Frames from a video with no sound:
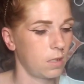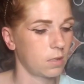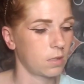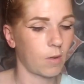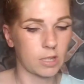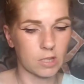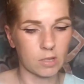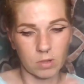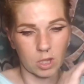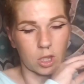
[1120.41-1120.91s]

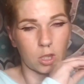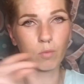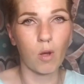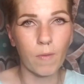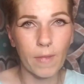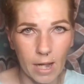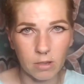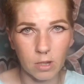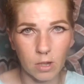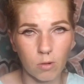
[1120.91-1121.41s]
So I just wanted to throw
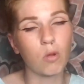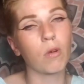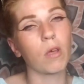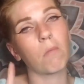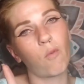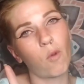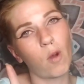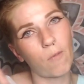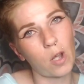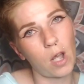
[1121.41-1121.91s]
that out there real quick
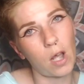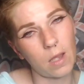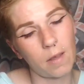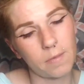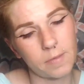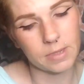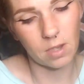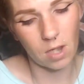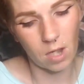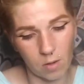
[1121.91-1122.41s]
before I forgot,
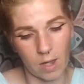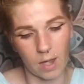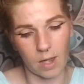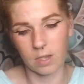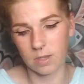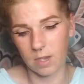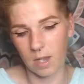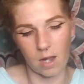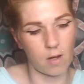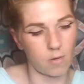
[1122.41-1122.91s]
loves. Okay,
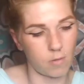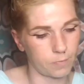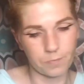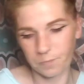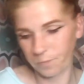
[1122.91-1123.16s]
now,